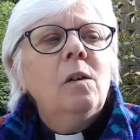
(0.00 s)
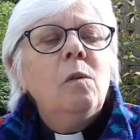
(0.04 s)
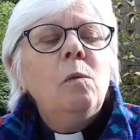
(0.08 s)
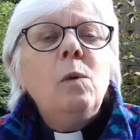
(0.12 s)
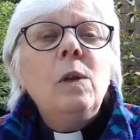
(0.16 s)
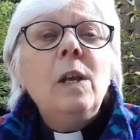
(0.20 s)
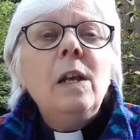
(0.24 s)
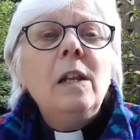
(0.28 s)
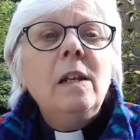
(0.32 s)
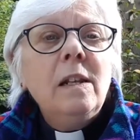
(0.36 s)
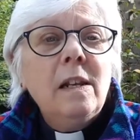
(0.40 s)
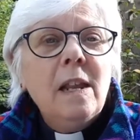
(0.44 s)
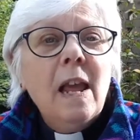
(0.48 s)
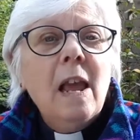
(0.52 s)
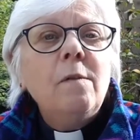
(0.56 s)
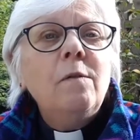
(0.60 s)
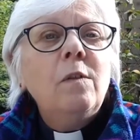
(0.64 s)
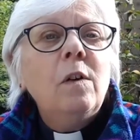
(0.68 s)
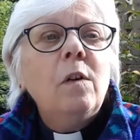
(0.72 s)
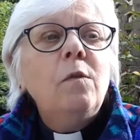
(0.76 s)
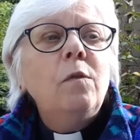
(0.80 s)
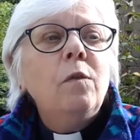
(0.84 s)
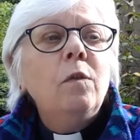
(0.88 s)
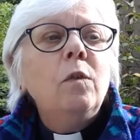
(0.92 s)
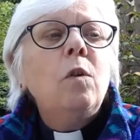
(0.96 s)
We are
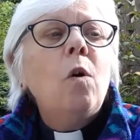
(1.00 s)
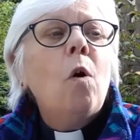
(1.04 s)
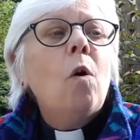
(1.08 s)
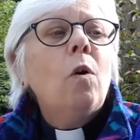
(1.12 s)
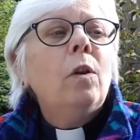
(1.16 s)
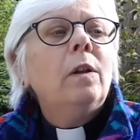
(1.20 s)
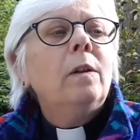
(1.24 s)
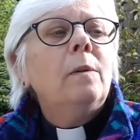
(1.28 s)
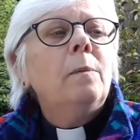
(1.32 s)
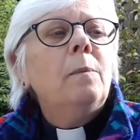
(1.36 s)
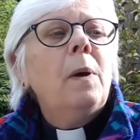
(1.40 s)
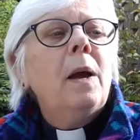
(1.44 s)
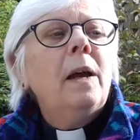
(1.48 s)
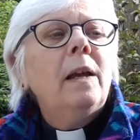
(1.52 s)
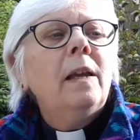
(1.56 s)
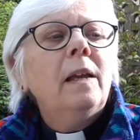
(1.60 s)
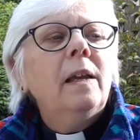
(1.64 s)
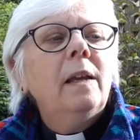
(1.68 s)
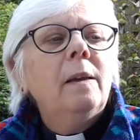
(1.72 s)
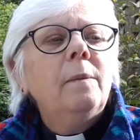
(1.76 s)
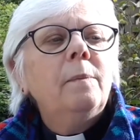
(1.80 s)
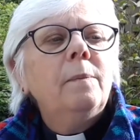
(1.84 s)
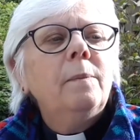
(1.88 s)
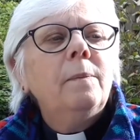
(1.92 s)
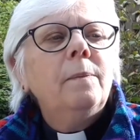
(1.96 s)
never forgotten by
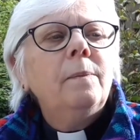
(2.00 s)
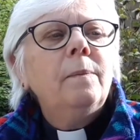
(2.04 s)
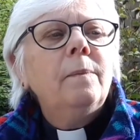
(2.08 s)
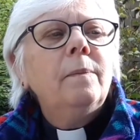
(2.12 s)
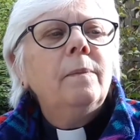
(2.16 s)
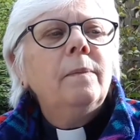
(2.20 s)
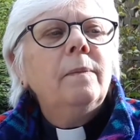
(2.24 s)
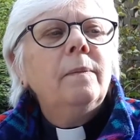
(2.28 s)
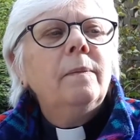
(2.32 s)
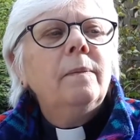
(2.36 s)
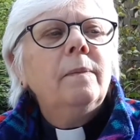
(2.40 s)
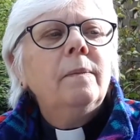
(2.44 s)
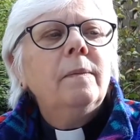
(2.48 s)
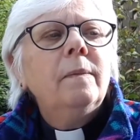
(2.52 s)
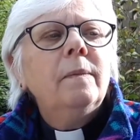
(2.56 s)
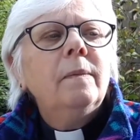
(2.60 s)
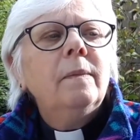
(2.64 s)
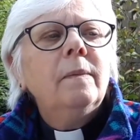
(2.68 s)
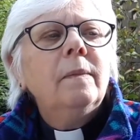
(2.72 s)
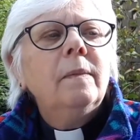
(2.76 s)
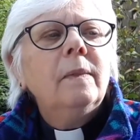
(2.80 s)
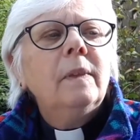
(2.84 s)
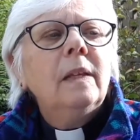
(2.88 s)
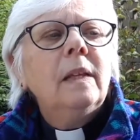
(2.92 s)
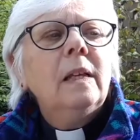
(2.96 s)
him.
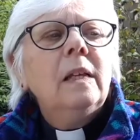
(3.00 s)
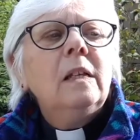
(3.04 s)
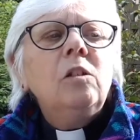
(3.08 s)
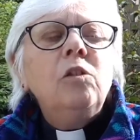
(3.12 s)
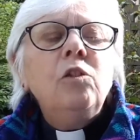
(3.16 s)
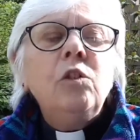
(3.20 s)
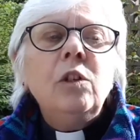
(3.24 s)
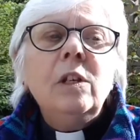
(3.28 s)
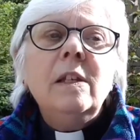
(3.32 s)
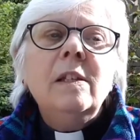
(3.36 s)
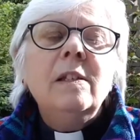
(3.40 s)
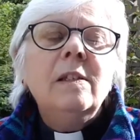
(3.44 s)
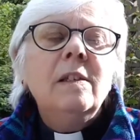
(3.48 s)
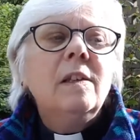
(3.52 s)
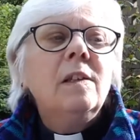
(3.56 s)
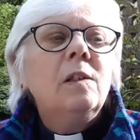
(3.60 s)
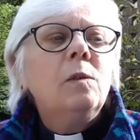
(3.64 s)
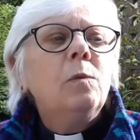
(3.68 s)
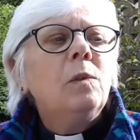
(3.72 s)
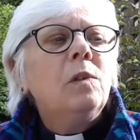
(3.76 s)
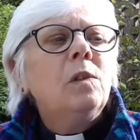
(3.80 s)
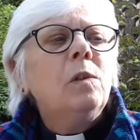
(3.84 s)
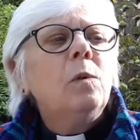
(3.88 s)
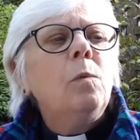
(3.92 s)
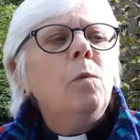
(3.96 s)

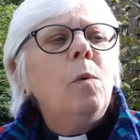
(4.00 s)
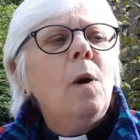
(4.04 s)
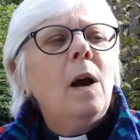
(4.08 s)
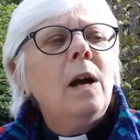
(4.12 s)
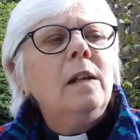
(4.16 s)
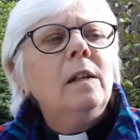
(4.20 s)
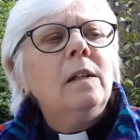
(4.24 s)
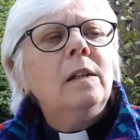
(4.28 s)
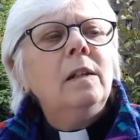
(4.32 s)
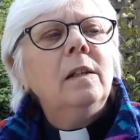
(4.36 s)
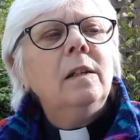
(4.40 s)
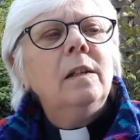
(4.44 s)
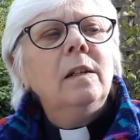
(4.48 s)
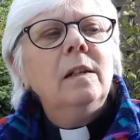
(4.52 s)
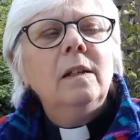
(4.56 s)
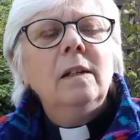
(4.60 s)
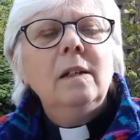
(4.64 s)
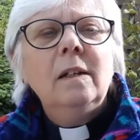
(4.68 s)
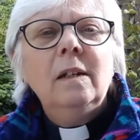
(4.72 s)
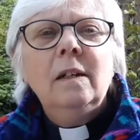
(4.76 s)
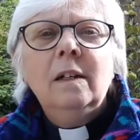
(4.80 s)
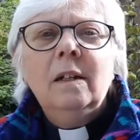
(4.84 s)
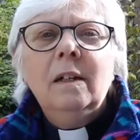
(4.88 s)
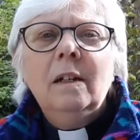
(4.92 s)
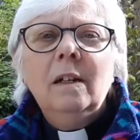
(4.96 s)
Jesus was the one
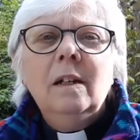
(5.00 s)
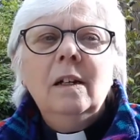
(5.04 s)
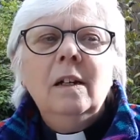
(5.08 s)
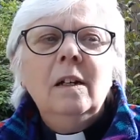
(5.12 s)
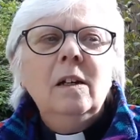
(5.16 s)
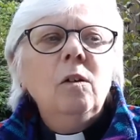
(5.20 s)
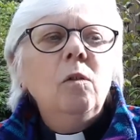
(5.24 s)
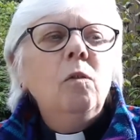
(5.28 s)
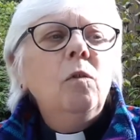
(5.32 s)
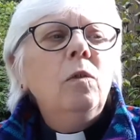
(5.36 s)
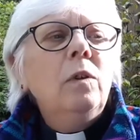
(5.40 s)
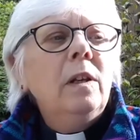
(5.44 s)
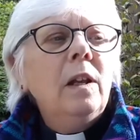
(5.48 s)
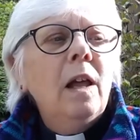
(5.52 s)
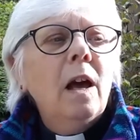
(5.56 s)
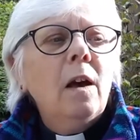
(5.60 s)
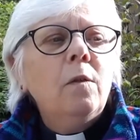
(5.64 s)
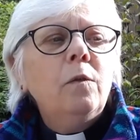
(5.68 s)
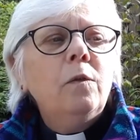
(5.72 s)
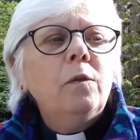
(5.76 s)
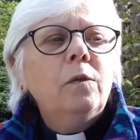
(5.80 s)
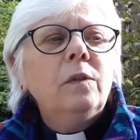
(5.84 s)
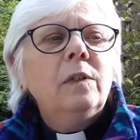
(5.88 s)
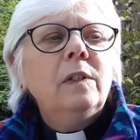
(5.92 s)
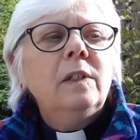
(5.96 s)
who
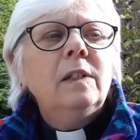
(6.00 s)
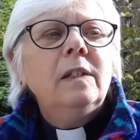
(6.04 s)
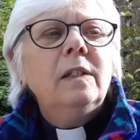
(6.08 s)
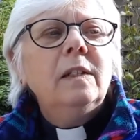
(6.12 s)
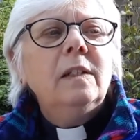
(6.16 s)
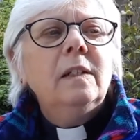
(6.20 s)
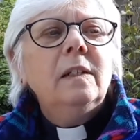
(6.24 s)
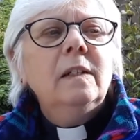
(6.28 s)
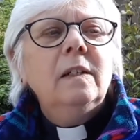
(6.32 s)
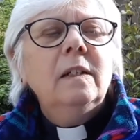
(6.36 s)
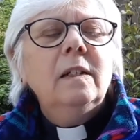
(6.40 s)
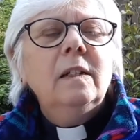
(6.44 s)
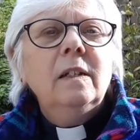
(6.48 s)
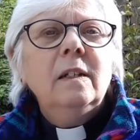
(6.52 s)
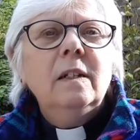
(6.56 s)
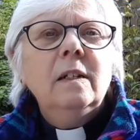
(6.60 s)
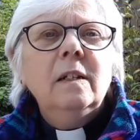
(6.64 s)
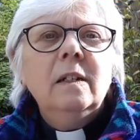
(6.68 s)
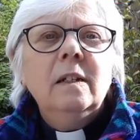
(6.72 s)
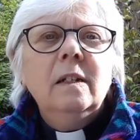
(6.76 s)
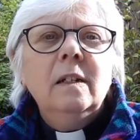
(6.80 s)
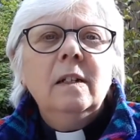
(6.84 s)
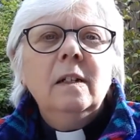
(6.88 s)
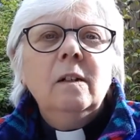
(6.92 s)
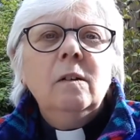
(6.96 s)
loved,
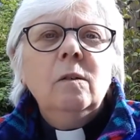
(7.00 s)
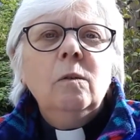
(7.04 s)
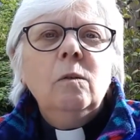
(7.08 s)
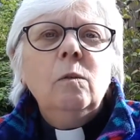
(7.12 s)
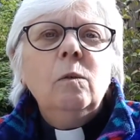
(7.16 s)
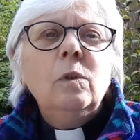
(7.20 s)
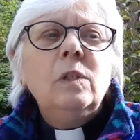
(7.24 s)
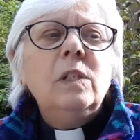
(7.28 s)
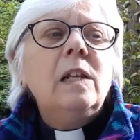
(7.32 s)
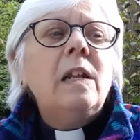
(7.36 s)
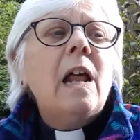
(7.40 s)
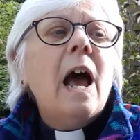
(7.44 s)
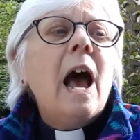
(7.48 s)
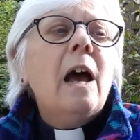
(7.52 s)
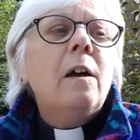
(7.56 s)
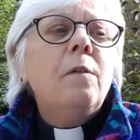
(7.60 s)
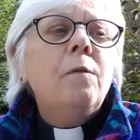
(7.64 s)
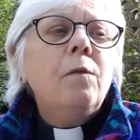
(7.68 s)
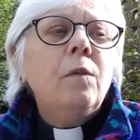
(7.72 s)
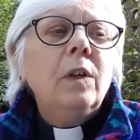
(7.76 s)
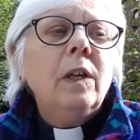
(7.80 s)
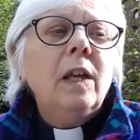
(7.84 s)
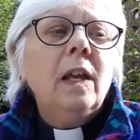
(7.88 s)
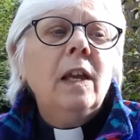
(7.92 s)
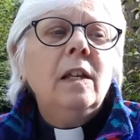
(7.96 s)
was an
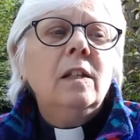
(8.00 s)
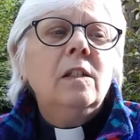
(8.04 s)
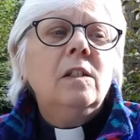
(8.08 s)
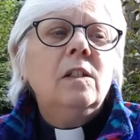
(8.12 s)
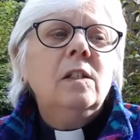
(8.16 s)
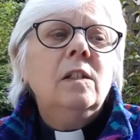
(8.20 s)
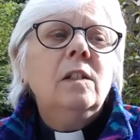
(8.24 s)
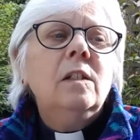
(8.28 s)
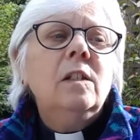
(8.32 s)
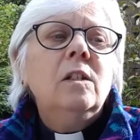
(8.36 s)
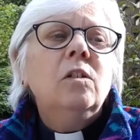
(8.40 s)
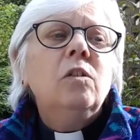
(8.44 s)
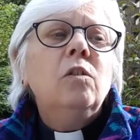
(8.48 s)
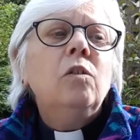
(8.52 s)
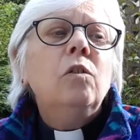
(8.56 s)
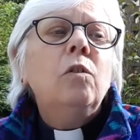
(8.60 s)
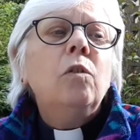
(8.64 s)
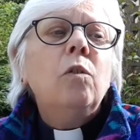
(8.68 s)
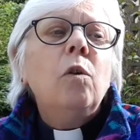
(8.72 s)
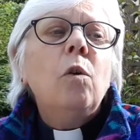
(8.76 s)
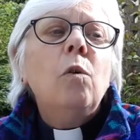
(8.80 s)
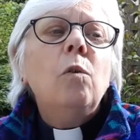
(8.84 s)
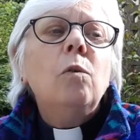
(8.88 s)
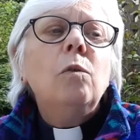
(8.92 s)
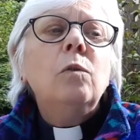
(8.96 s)
advocate to
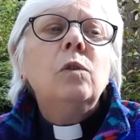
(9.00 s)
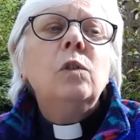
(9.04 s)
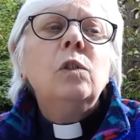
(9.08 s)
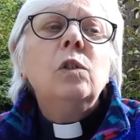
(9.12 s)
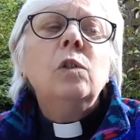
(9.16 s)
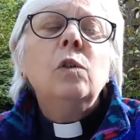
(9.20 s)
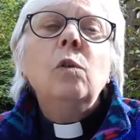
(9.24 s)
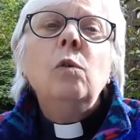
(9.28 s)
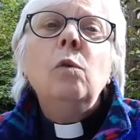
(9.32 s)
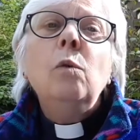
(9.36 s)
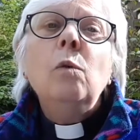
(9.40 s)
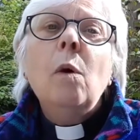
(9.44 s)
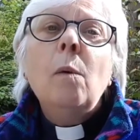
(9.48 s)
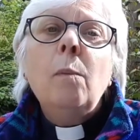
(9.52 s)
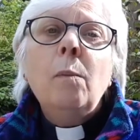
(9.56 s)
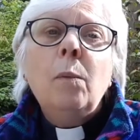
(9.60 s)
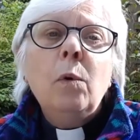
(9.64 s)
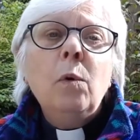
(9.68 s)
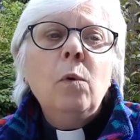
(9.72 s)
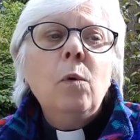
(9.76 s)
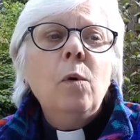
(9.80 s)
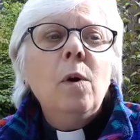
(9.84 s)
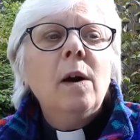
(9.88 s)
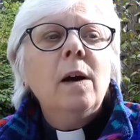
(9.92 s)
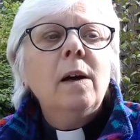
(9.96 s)
those who were
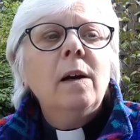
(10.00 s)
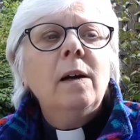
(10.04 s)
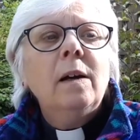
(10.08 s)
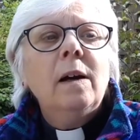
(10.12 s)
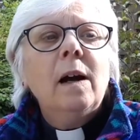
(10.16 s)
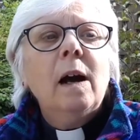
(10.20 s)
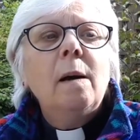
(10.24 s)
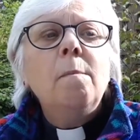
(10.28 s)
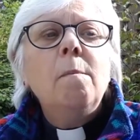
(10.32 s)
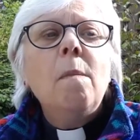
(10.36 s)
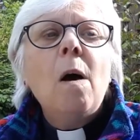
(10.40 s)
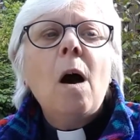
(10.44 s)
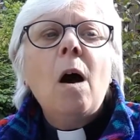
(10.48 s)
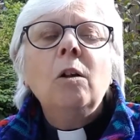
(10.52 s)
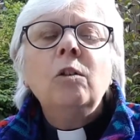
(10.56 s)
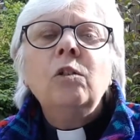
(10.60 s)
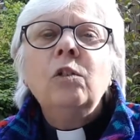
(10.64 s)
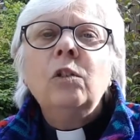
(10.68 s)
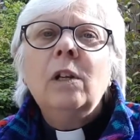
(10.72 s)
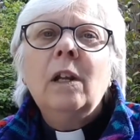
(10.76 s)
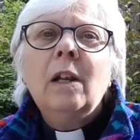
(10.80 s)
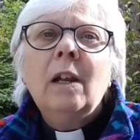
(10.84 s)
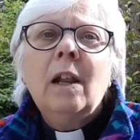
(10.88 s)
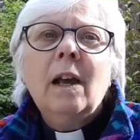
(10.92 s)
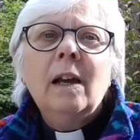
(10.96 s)
poor and
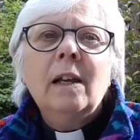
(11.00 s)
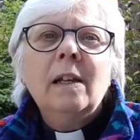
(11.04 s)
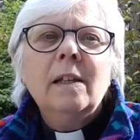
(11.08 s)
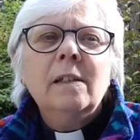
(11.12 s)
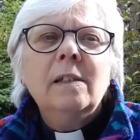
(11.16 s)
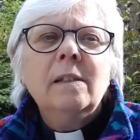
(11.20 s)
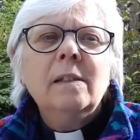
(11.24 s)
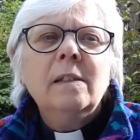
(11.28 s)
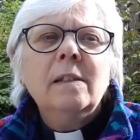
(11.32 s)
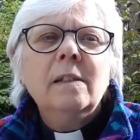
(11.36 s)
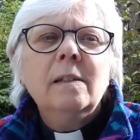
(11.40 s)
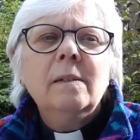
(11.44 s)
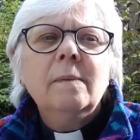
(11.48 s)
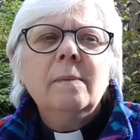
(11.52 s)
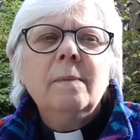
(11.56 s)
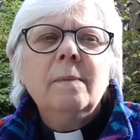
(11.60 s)
marginalized,